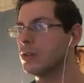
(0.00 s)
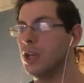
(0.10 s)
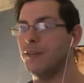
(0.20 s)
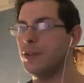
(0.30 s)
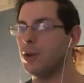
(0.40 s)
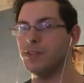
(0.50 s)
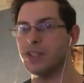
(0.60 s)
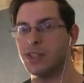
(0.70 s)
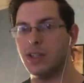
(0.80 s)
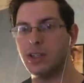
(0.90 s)
If you ever
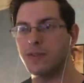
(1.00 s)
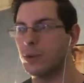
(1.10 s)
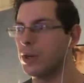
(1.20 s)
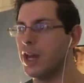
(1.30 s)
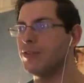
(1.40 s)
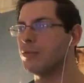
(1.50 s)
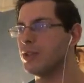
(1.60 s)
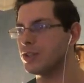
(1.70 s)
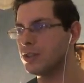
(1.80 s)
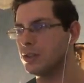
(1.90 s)
see this, for whatever
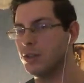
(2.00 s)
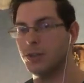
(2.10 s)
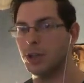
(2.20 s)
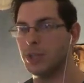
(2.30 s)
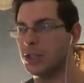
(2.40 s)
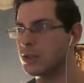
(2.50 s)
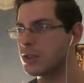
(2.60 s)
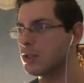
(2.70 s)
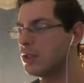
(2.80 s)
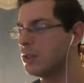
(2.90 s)
reason, you know me not.